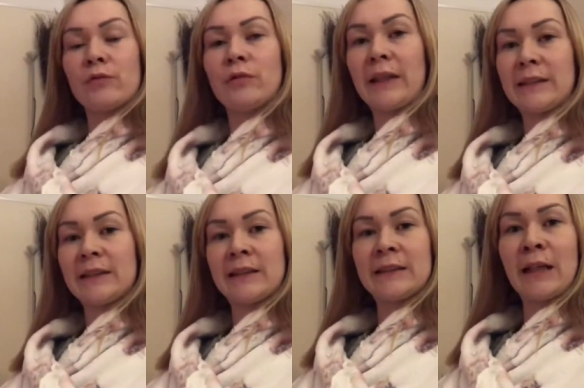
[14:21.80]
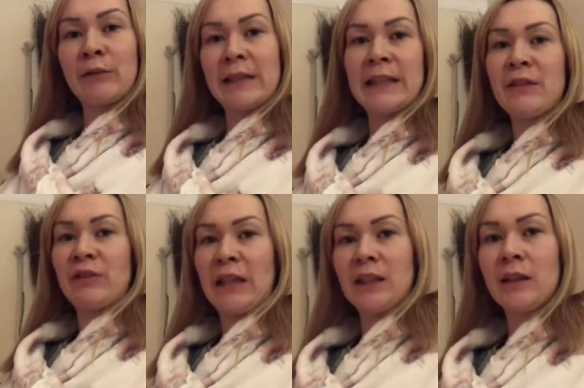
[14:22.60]
Right, it's now the
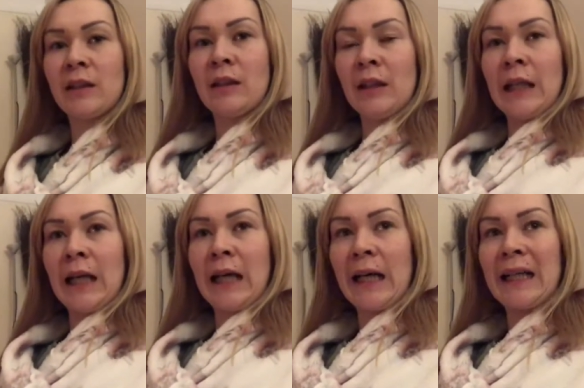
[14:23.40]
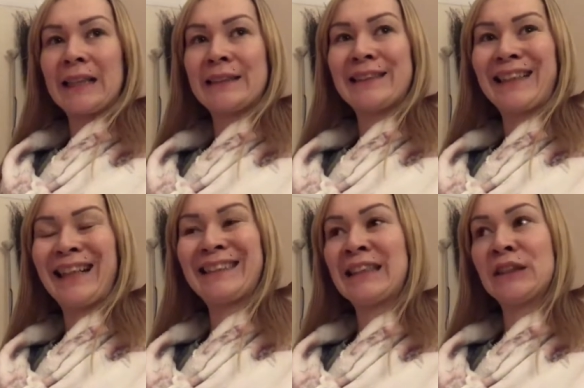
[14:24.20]
evening and
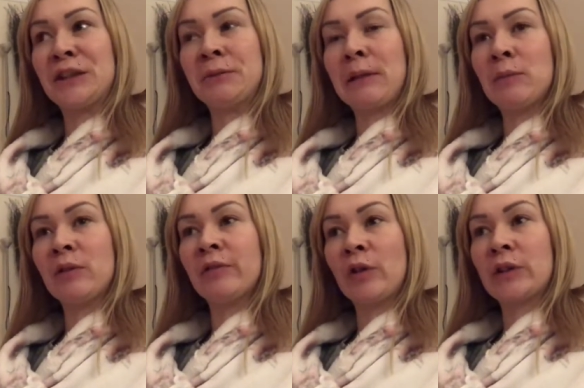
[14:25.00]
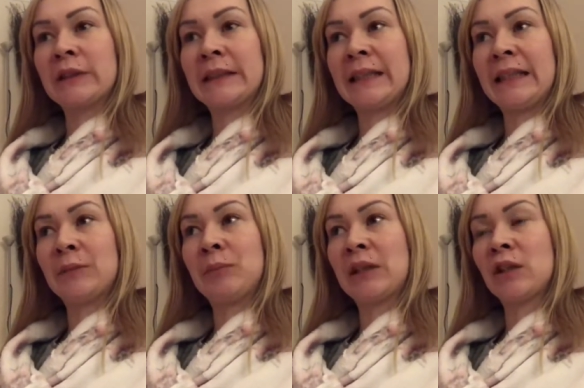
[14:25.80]
I didn't do any more vlogging
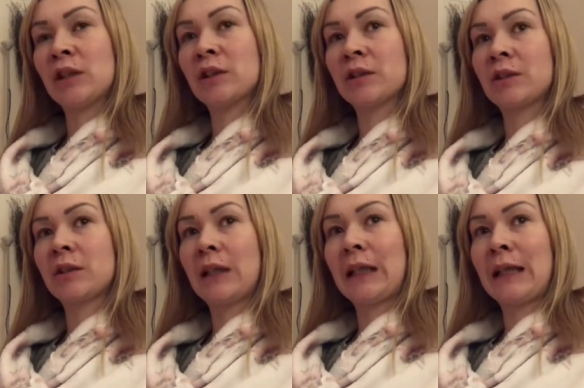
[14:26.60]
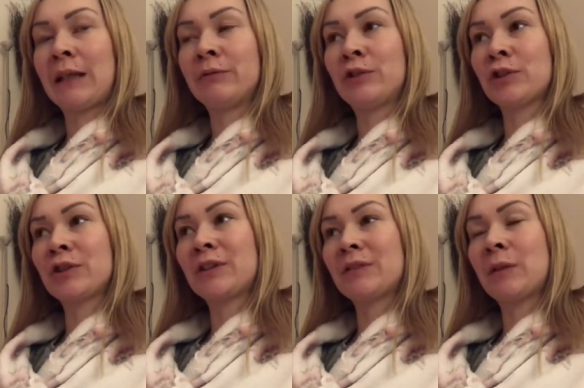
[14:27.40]
today because I've
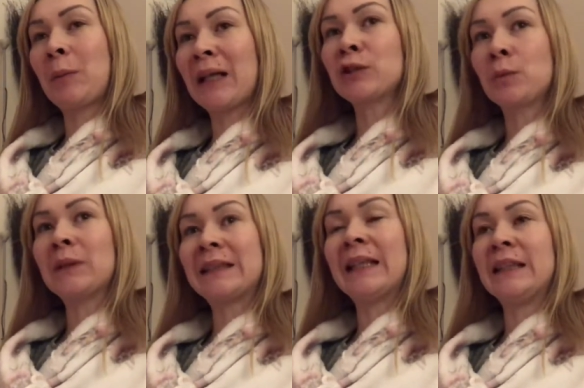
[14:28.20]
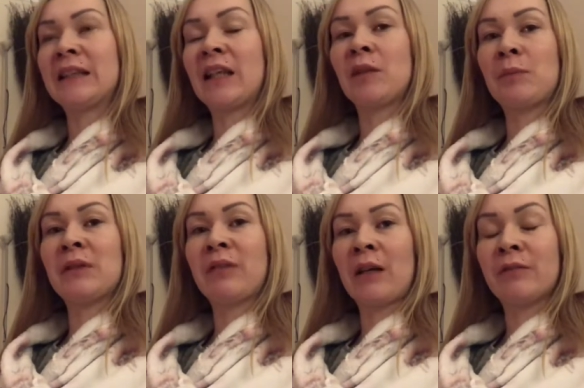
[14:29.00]
just, the past couple of days I've,
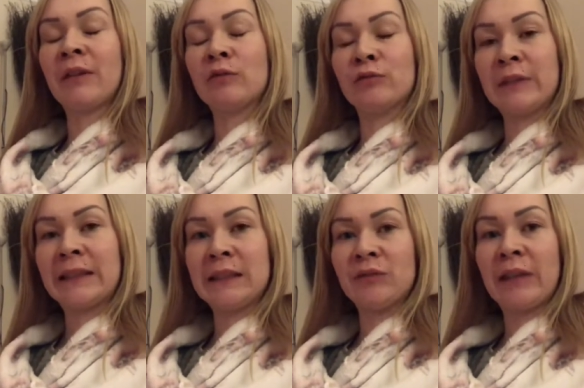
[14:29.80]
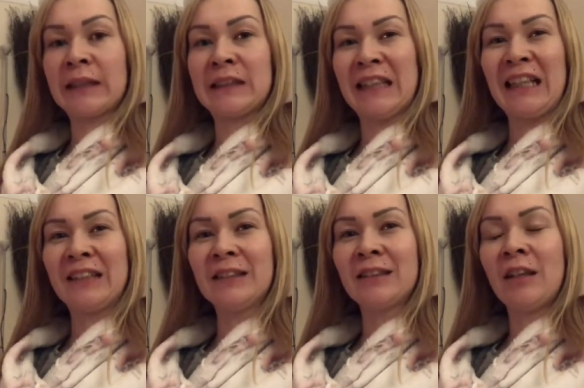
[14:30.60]
been, i felt really, really
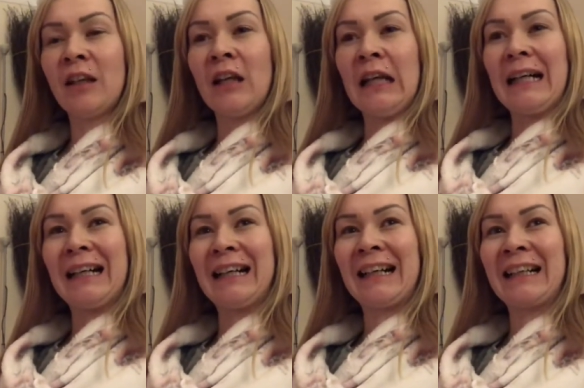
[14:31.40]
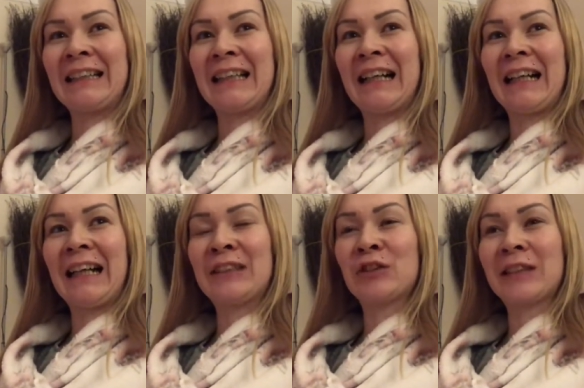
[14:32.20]
tired and
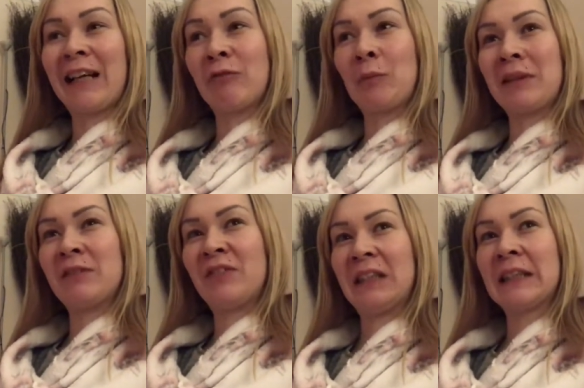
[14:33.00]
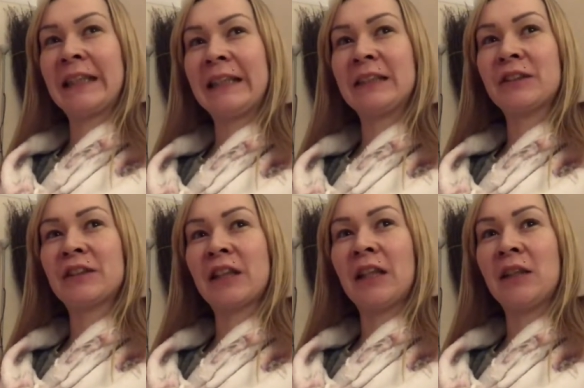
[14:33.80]
I just haven't been feeling it.
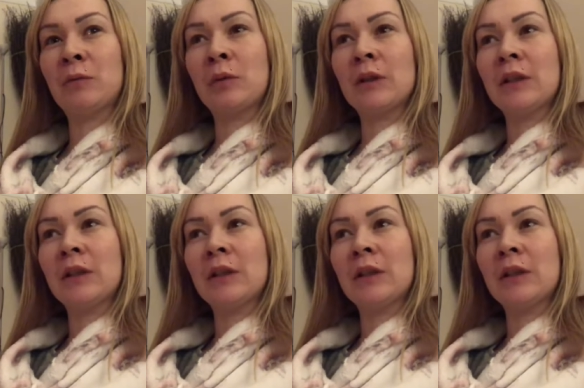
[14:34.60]
So